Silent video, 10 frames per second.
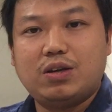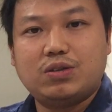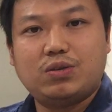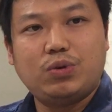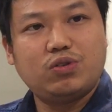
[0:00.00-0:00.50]

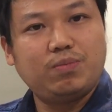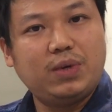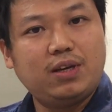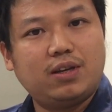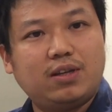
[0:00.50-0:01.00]
So which
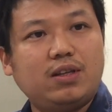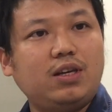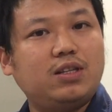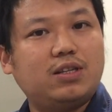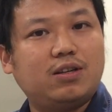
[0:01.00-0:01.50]
means
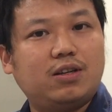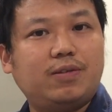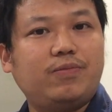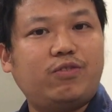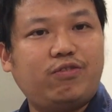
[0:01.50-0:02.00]
in
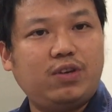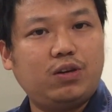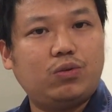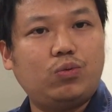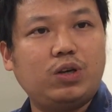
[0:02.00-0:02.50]
the field,